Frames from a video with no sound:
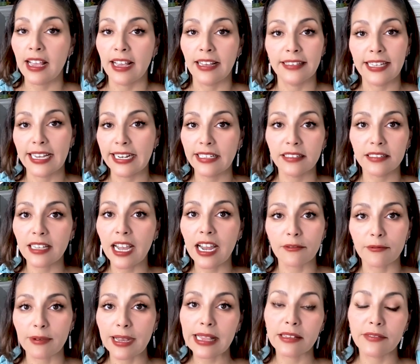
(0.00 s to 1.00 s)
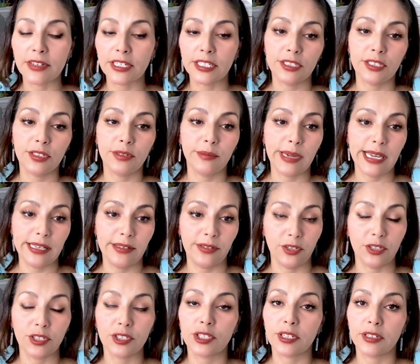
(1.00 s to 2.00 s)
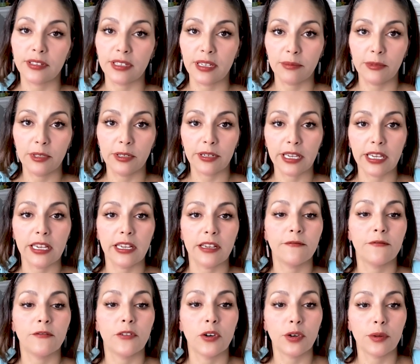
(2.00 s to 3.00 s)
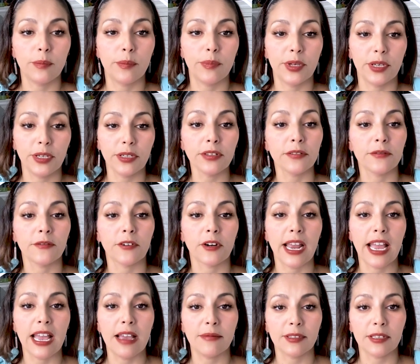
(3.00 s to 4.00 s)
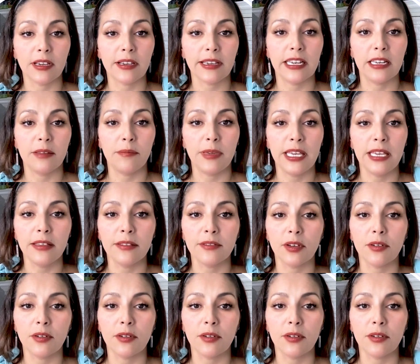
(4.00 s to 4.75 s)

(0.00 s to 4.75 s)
and that is not relevant to my search because I'm looking for books for Amazon KDP.